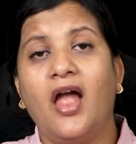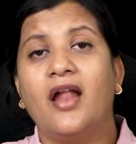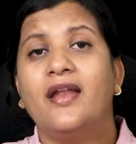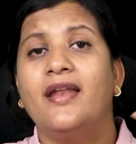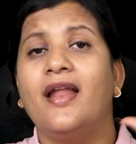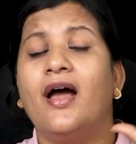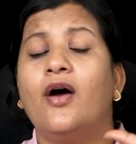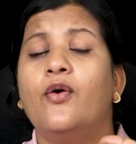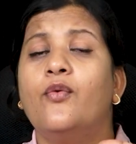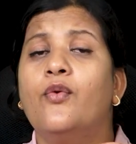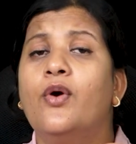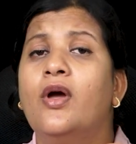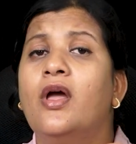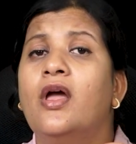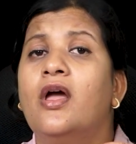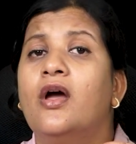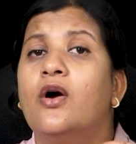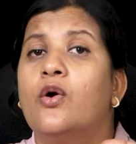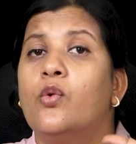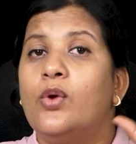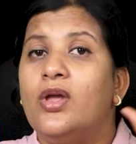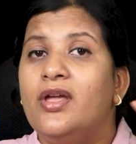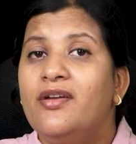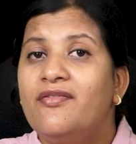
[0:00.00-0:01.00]
Now,
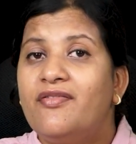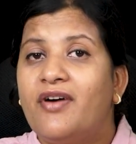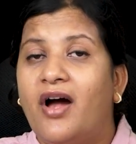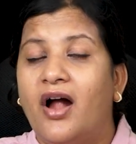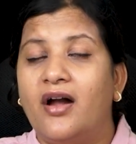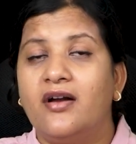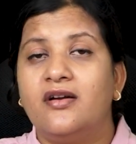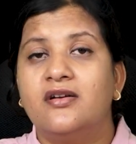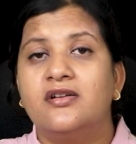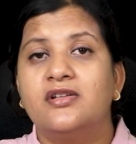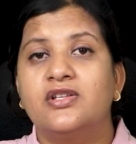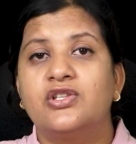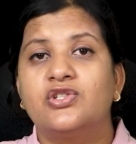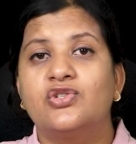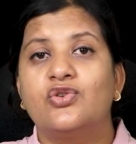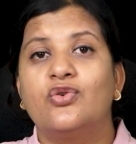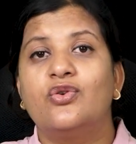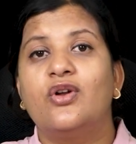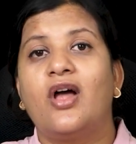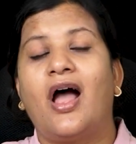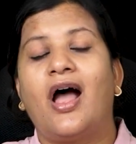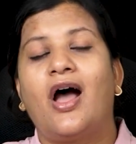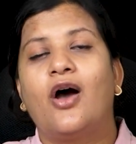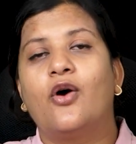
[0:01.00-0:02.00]
we've
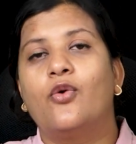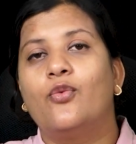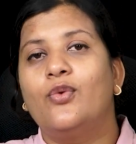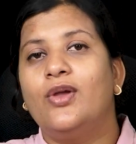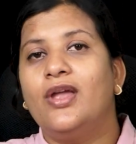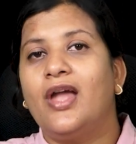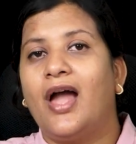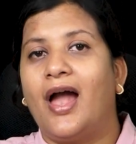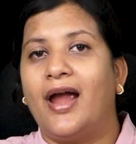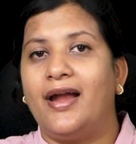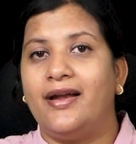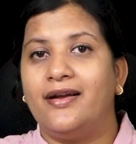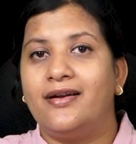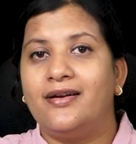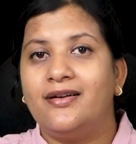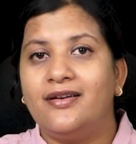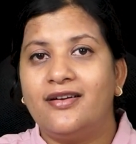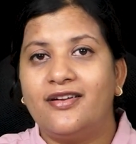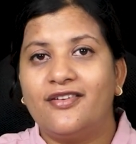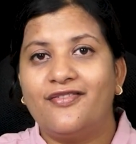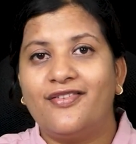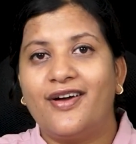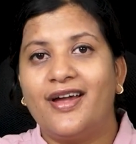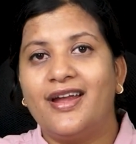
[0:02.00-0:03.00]
understood how we
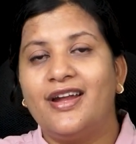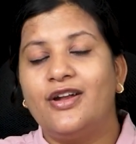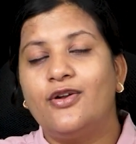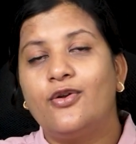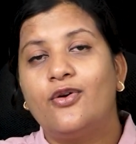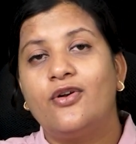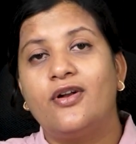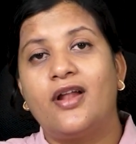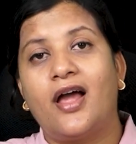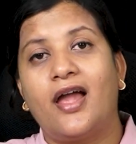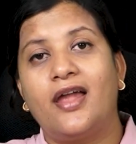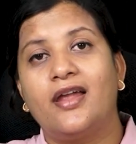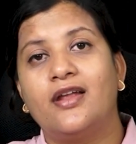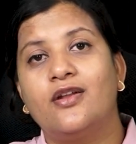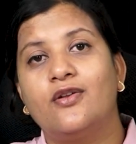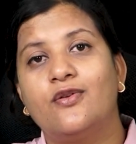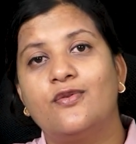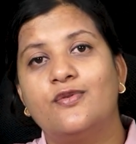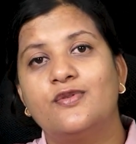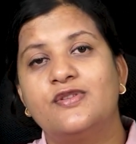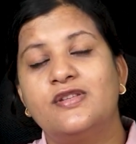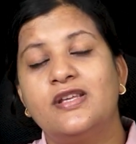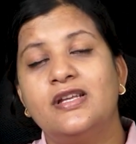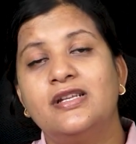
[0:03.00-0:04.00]
identify it or
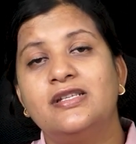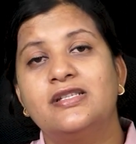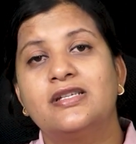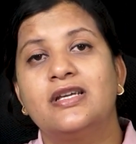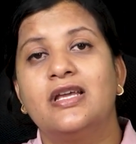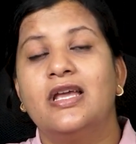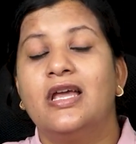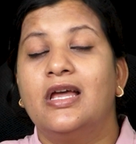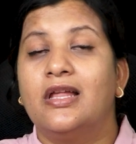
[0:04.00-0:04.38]
diagnose it.